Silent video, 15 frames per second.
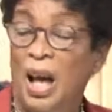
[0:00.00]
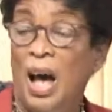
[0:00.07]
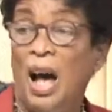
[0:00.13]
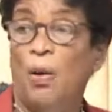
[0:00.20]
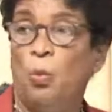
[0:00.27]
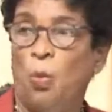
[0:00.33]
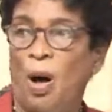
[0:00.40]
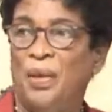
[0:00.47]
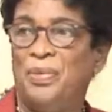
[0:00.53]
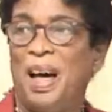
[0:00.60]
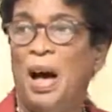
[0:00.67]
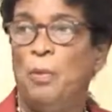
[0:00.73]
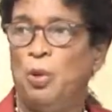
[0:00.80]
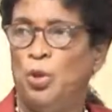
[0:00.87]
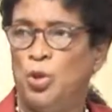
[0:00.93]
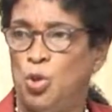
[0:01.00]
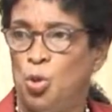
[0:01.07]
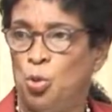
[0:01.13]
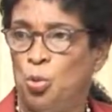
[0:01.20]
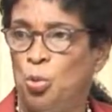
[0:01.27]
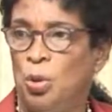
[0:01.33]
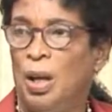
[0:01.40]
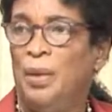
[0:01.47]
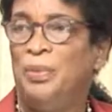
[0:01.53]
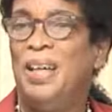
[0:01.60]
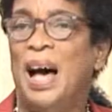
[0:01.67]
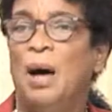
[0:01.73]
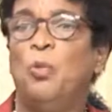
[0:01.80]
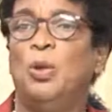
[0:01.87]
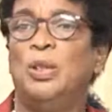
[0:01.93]
And what that will do,
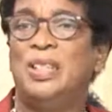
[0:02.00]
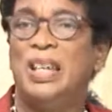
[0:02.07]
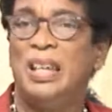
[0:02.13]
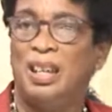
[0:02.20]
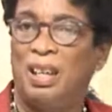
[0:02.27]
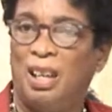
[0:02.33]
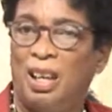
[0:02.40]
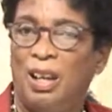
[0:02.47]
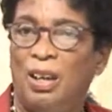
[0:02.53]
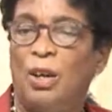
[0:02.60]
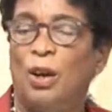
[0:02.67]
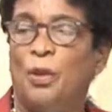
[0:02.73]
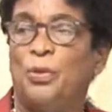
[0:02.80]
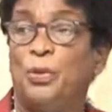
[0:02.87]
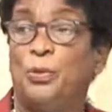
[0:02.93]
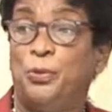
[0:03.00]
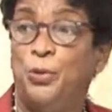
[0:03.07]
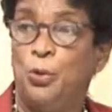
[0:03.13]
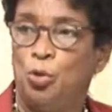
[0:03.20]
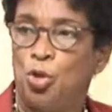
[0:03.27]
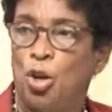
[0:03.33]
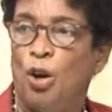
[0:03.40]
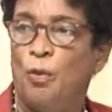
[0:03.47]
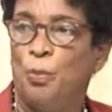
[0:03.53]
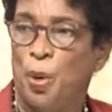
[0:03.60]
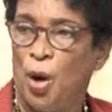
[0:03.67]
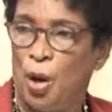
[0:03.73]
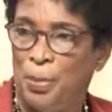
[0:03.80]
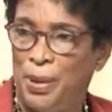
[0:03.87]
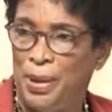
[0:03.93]
that will take care of the future of
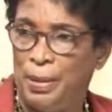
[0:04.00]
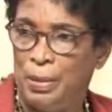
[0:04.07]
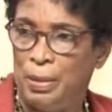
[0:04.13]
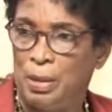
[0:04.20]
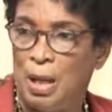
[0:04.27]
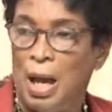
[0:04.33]
Barbados